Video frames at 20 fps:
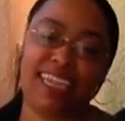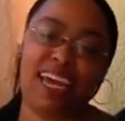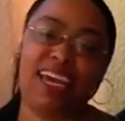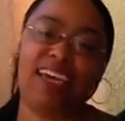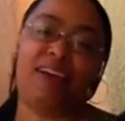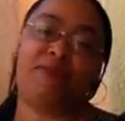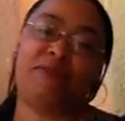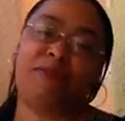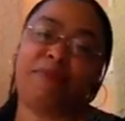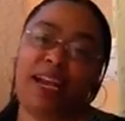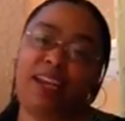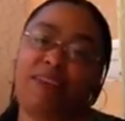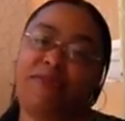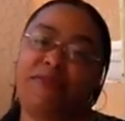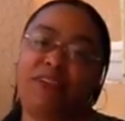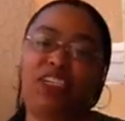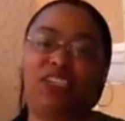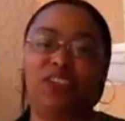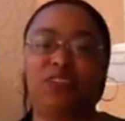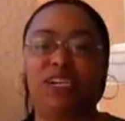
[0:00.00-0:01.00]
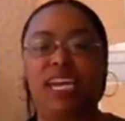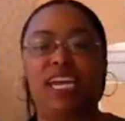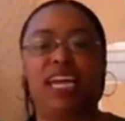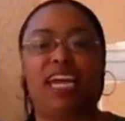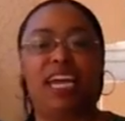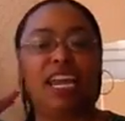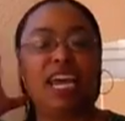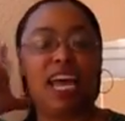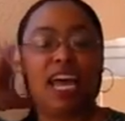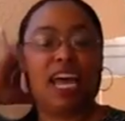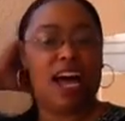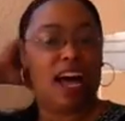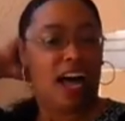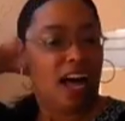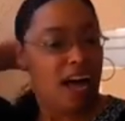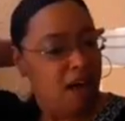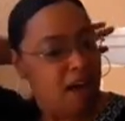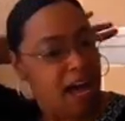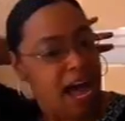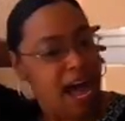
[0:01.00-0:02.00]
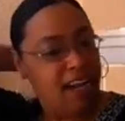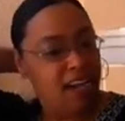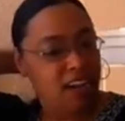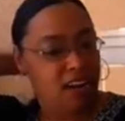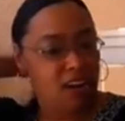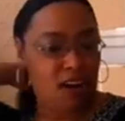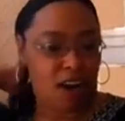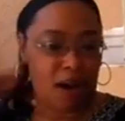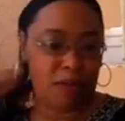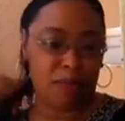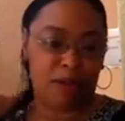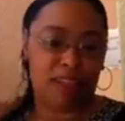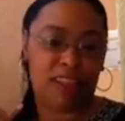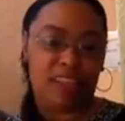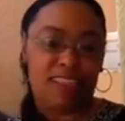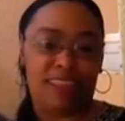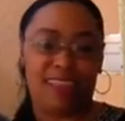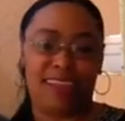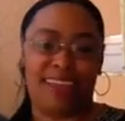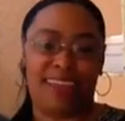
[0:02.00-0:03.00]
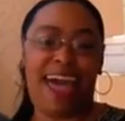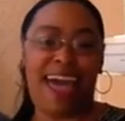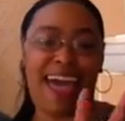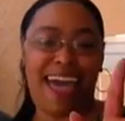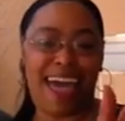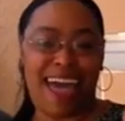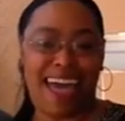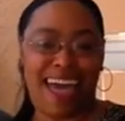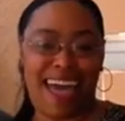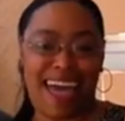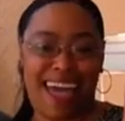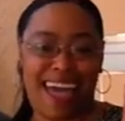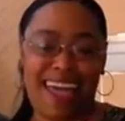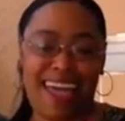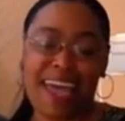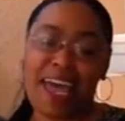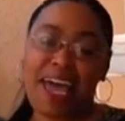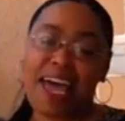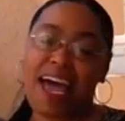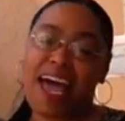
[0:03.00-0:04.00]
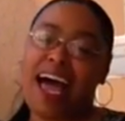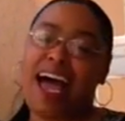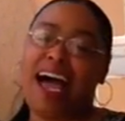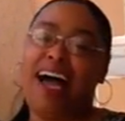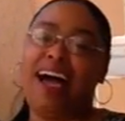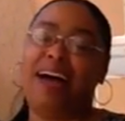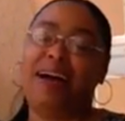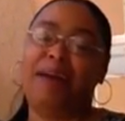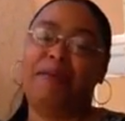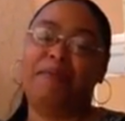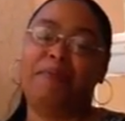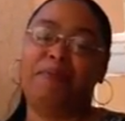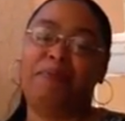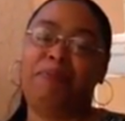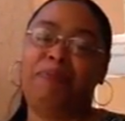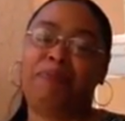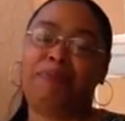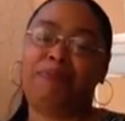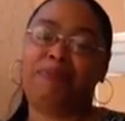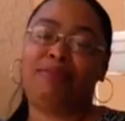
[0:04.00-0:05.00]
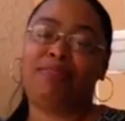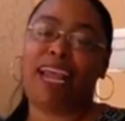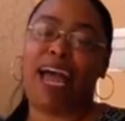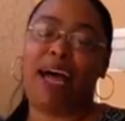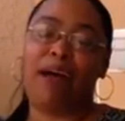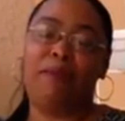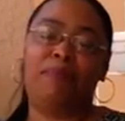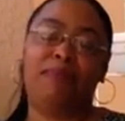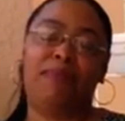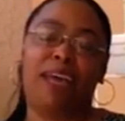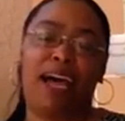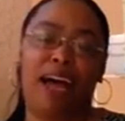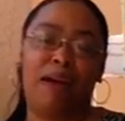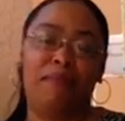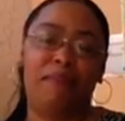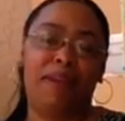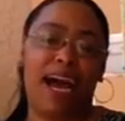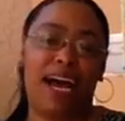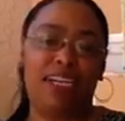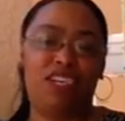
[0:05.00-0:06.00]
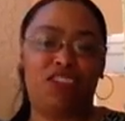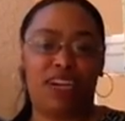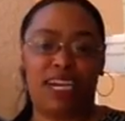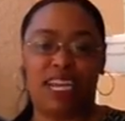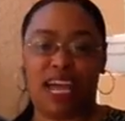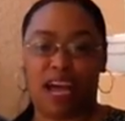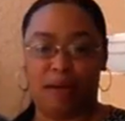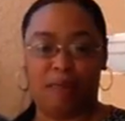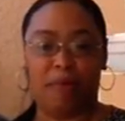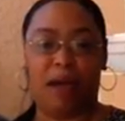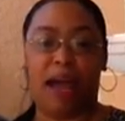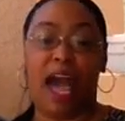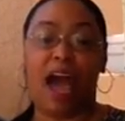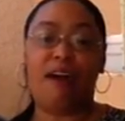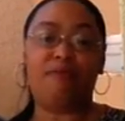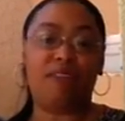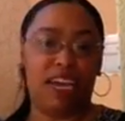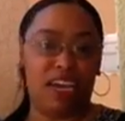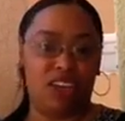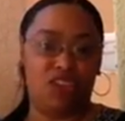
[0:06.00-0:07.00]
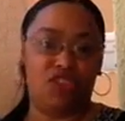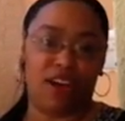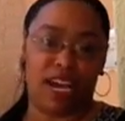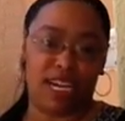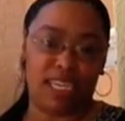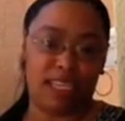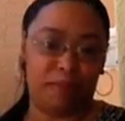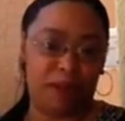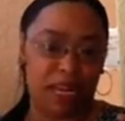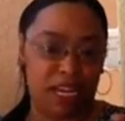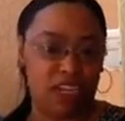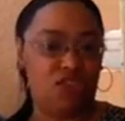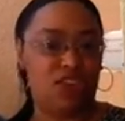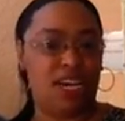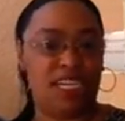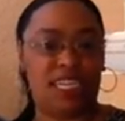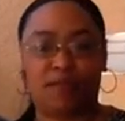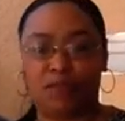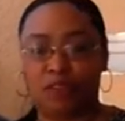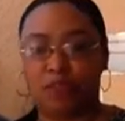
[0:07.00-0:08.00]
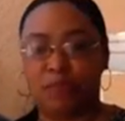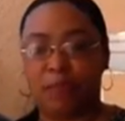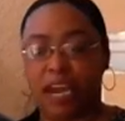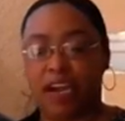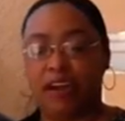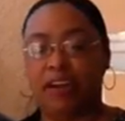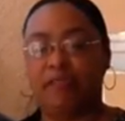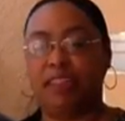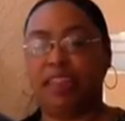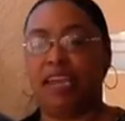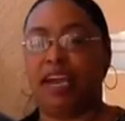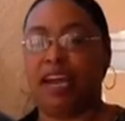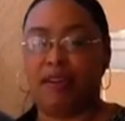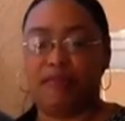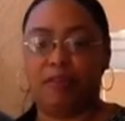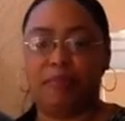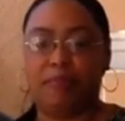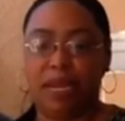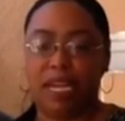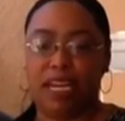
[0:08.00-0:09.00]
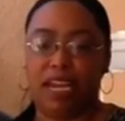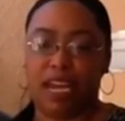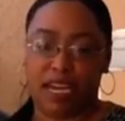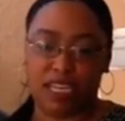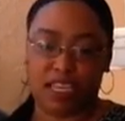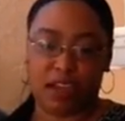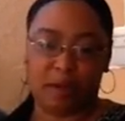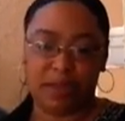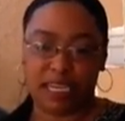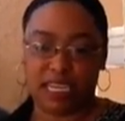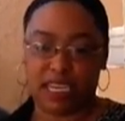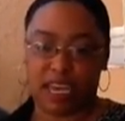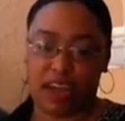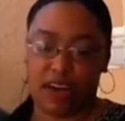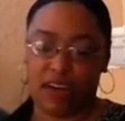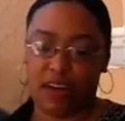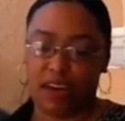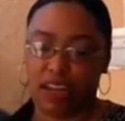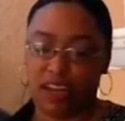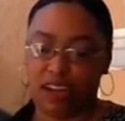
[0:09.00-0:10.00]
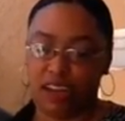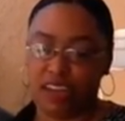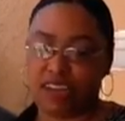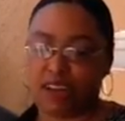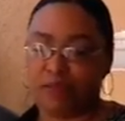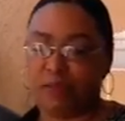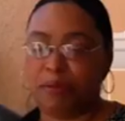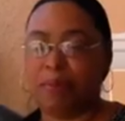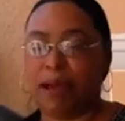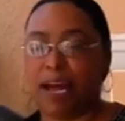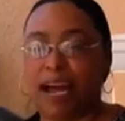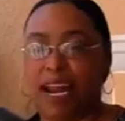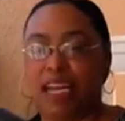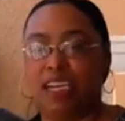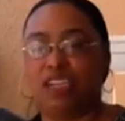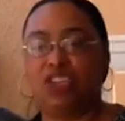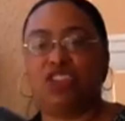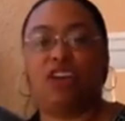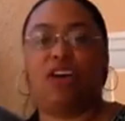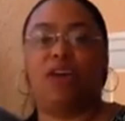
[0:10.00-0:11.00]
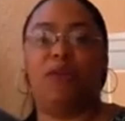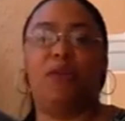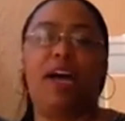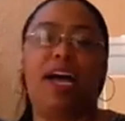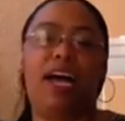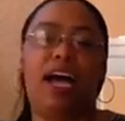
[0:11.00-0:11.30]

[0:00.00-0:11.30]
thank you everybody for joining in. I look horrible. Hey, I'm not dressed. I have to get dressed. I'm getting dressed. I have to do my hair and everything. I have a meeting, as I was saying earlier to everybody. So